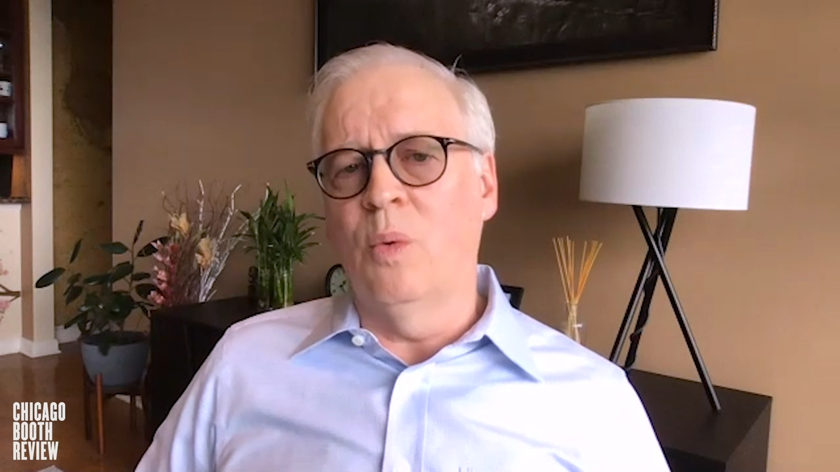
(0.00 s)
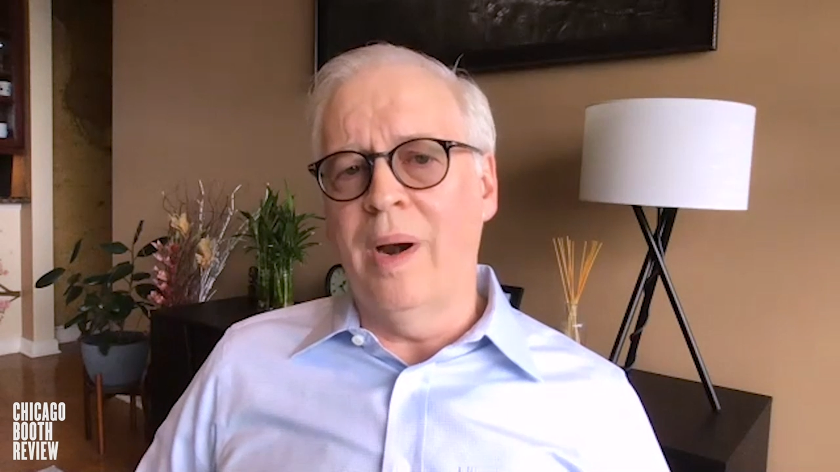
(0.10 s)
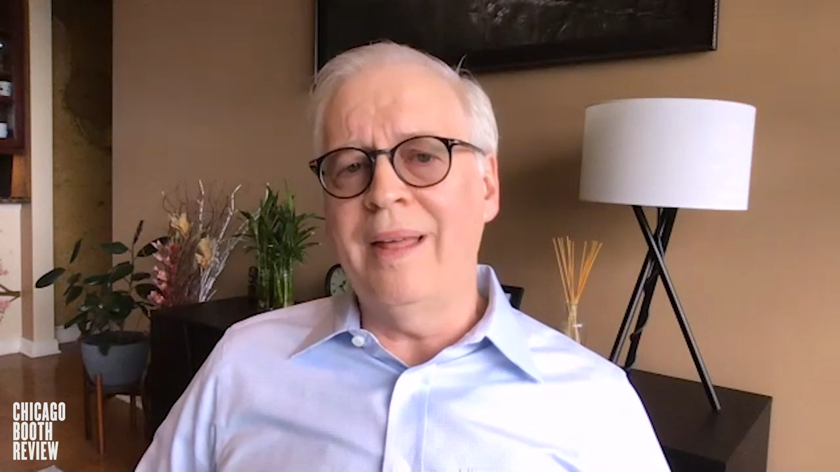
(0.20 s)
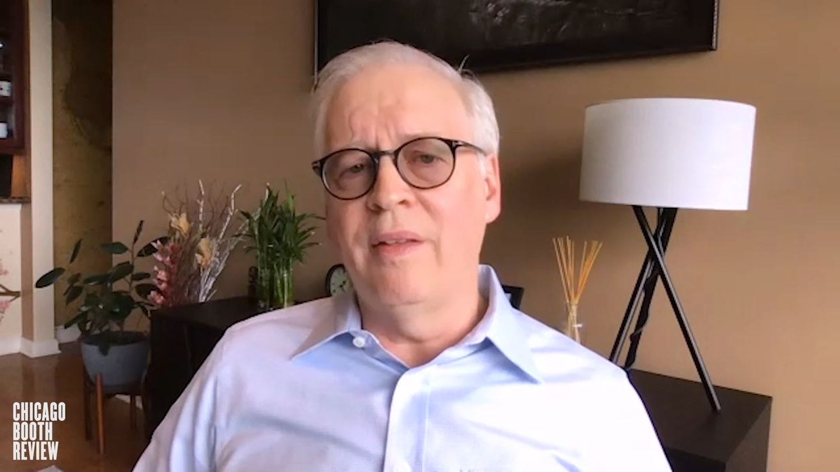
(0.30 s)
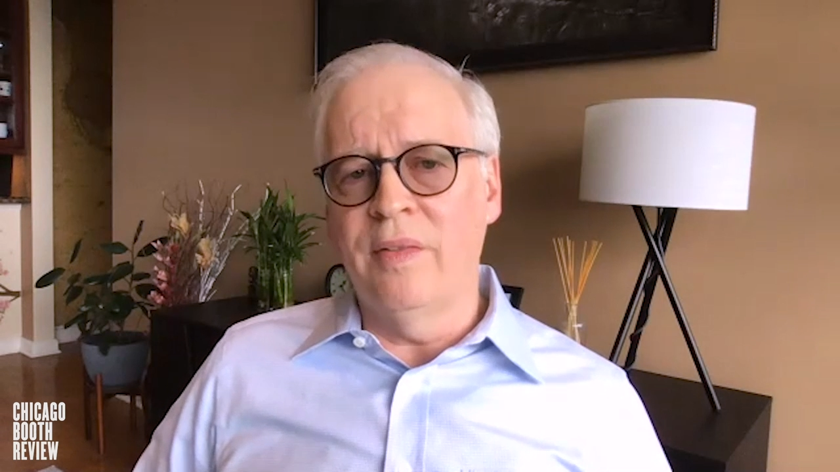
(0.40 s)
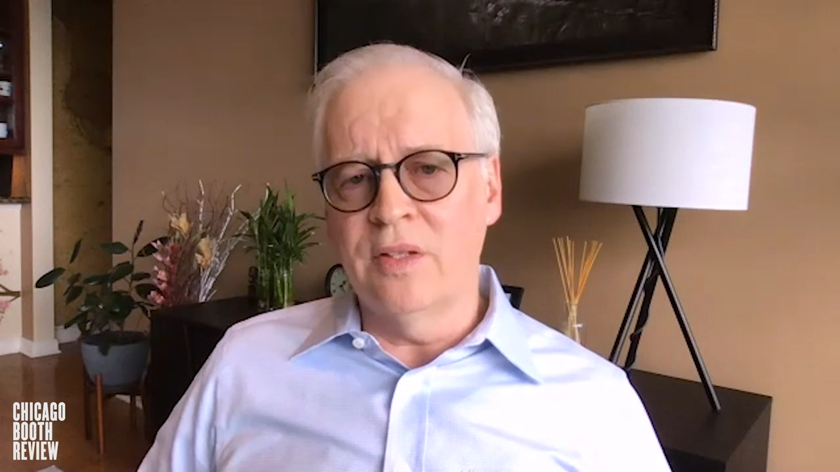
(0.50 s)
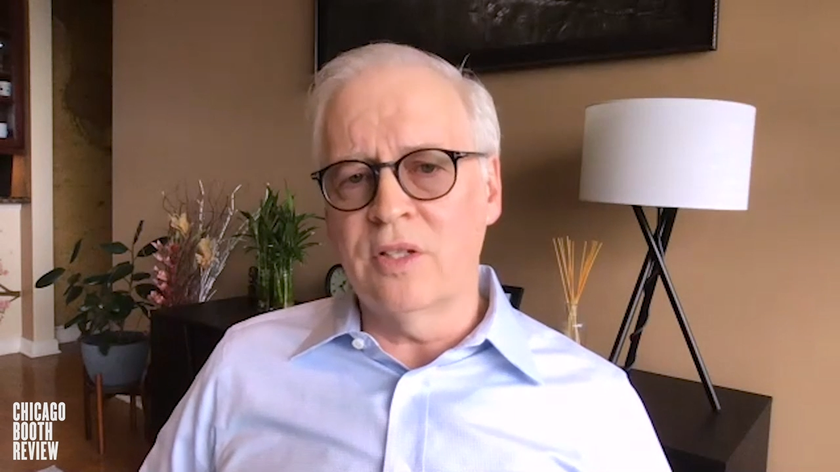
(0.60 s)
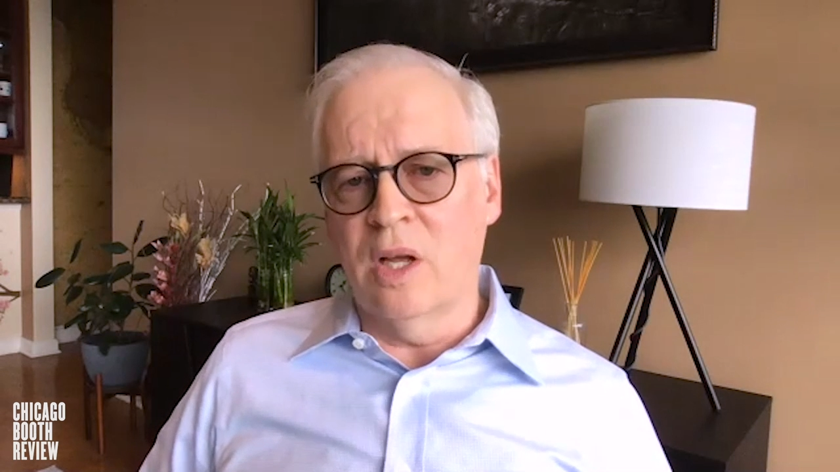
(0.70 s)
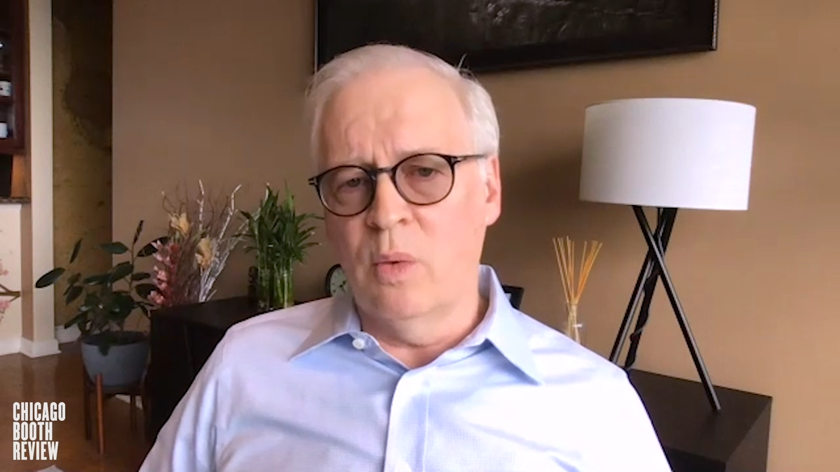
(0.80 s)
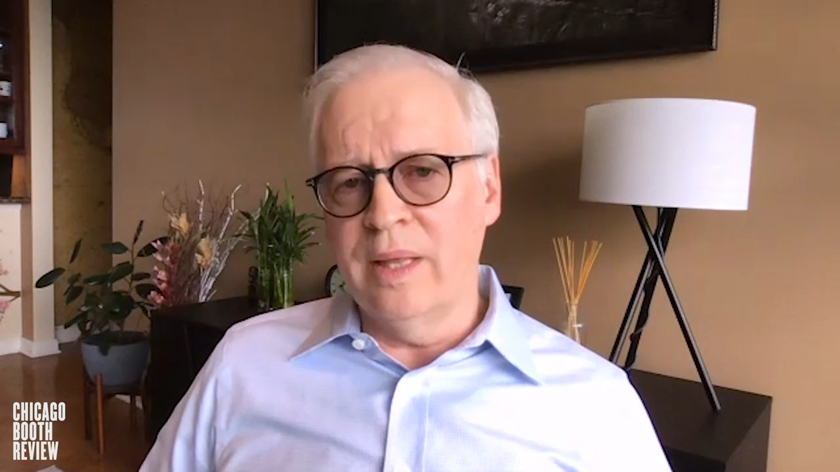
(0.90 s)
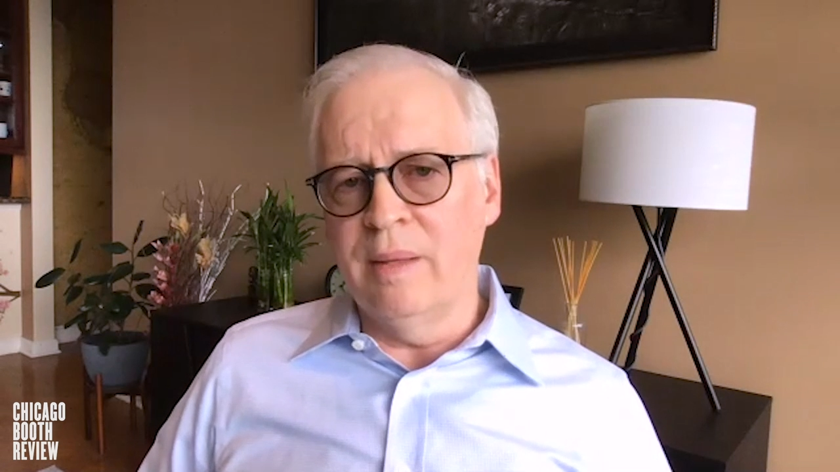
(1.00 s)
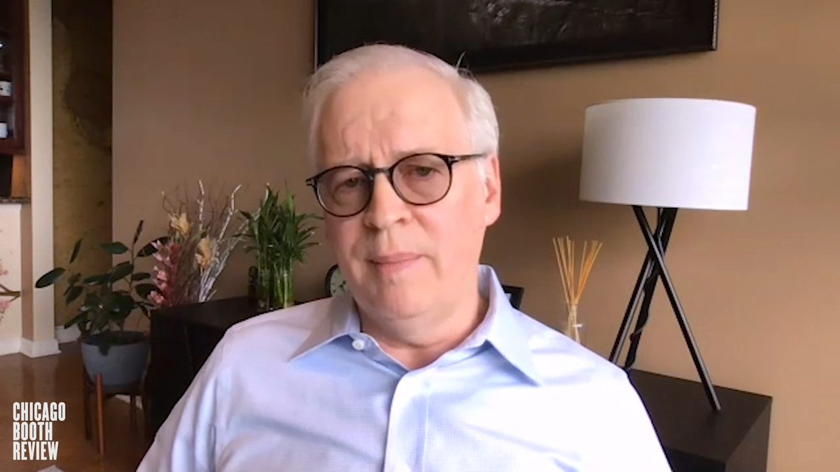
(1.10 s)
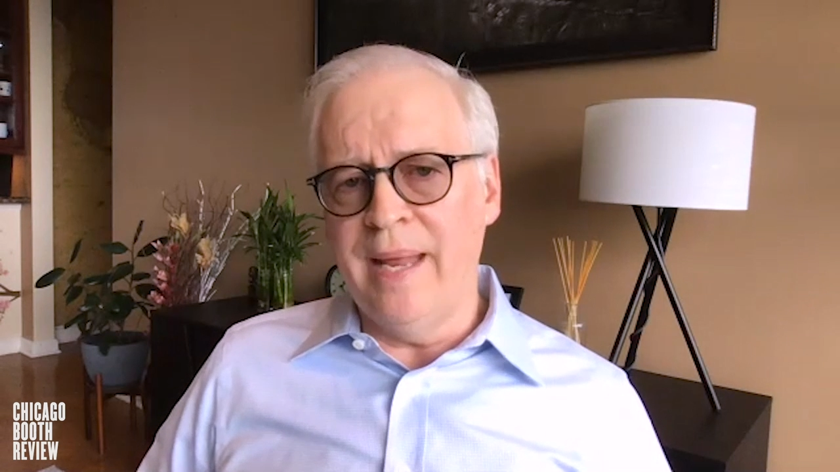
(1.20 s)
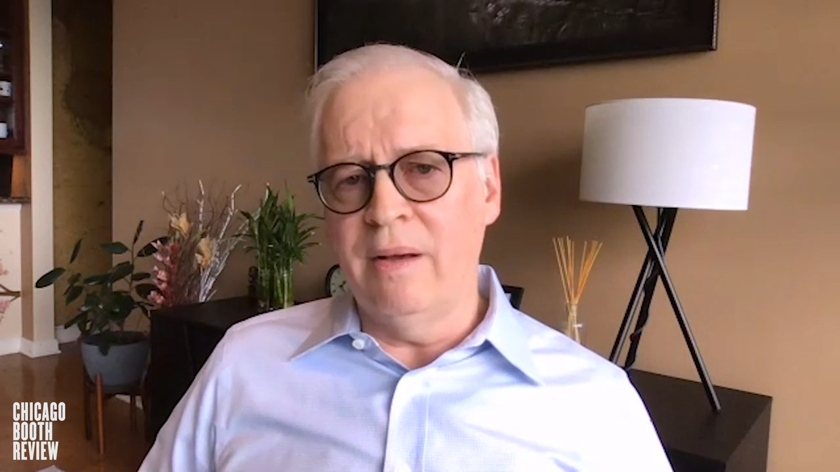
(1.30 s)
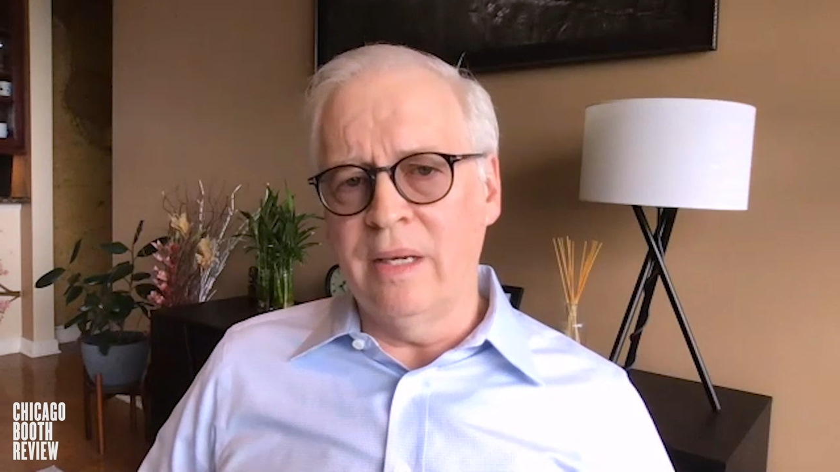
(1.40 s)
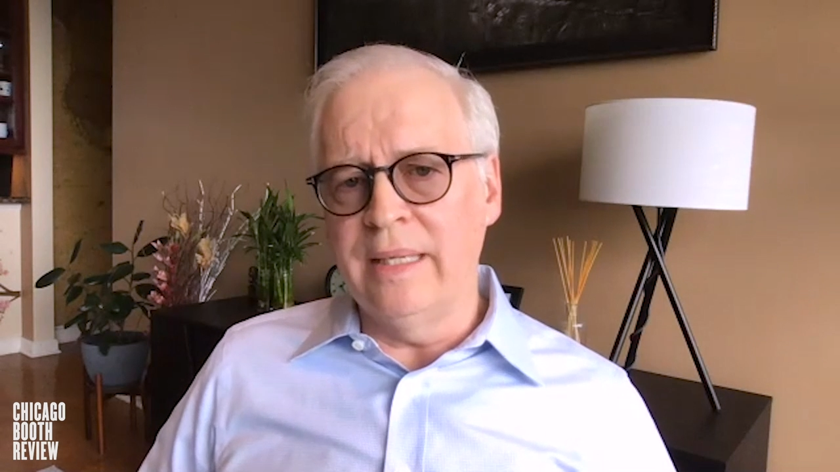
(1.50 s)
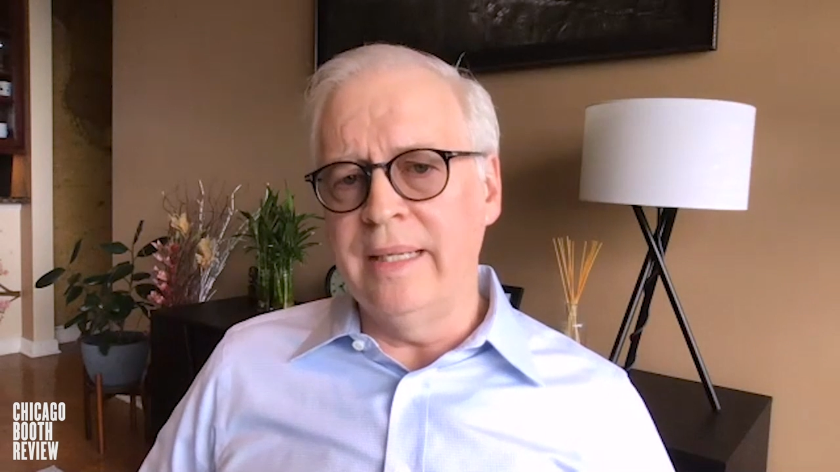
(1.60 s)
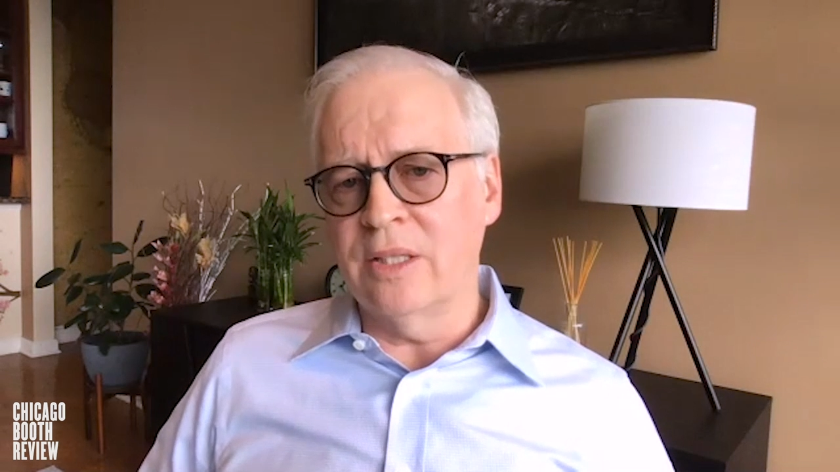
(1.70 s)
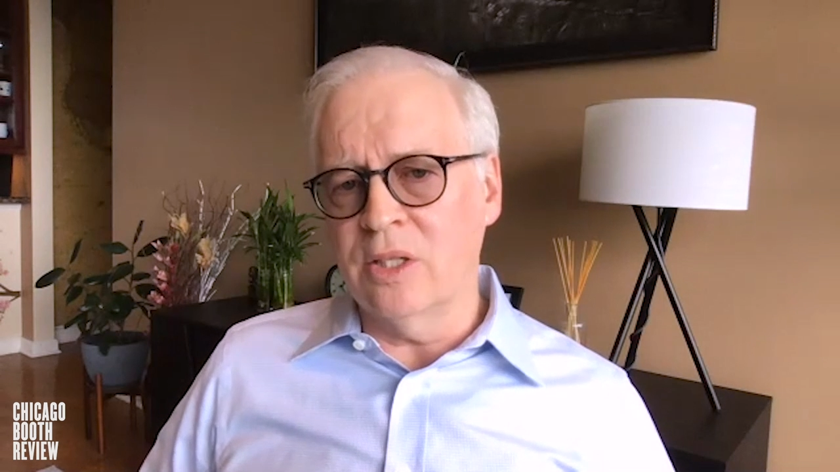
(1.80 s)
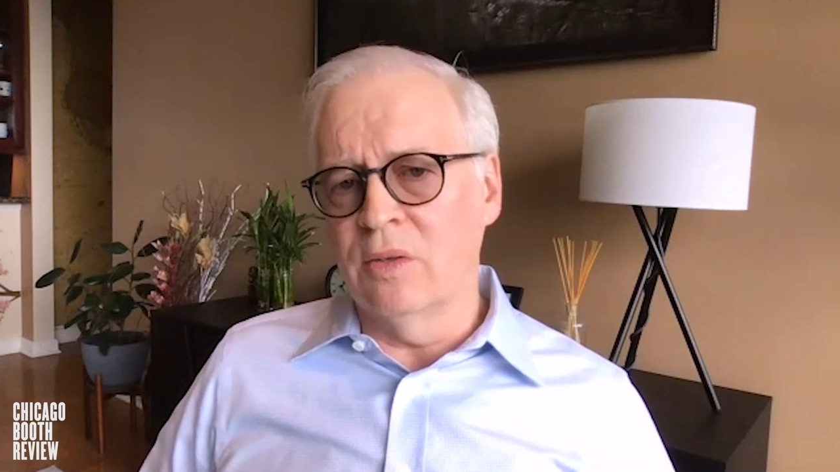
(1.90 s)
rather than slowing them down and
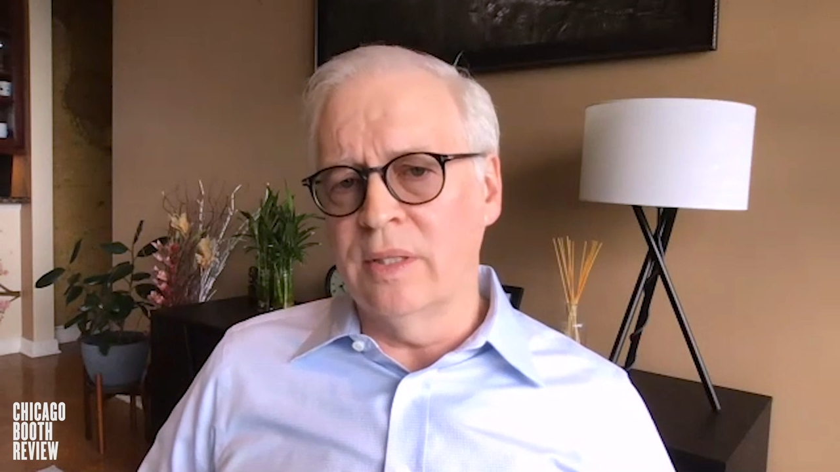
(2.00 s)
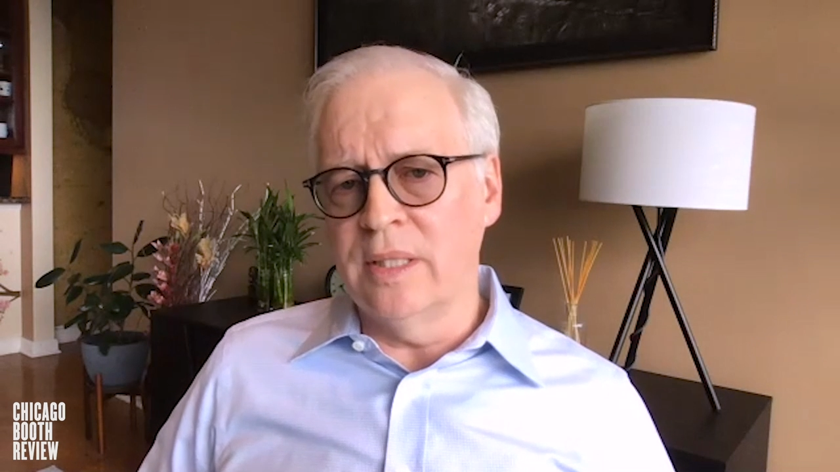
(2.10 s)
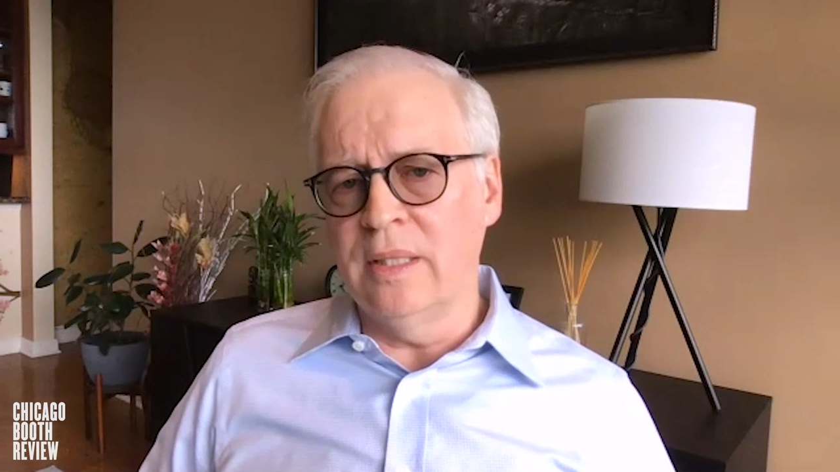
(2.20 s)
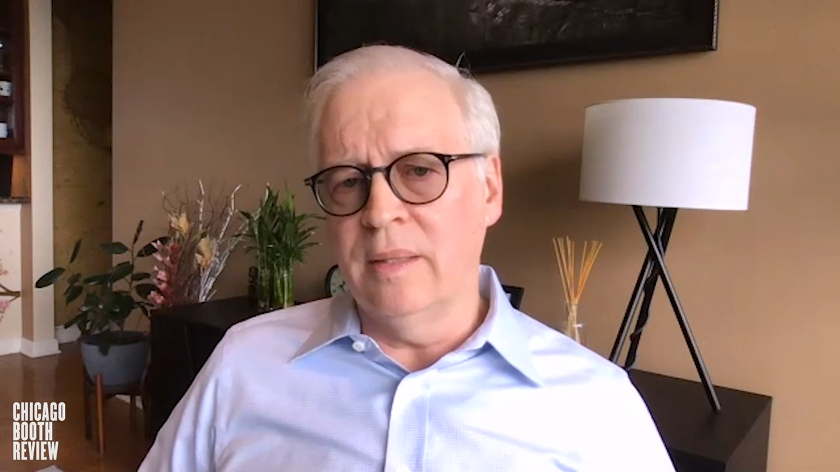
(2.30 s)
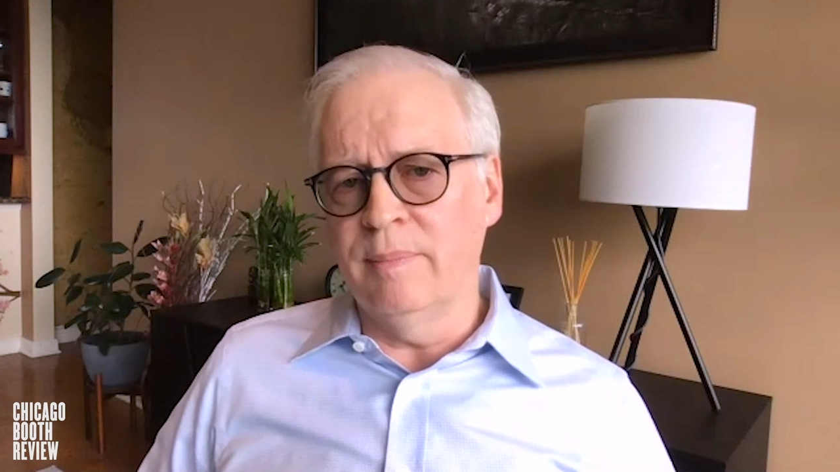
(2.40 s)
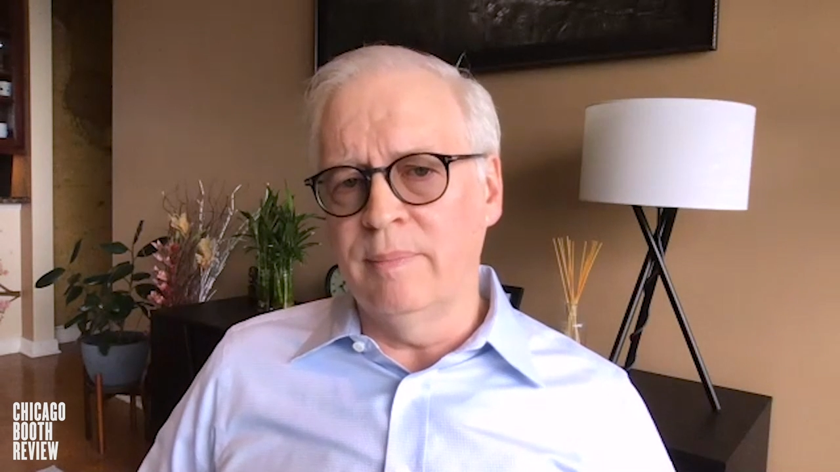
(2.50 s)
discouraging them.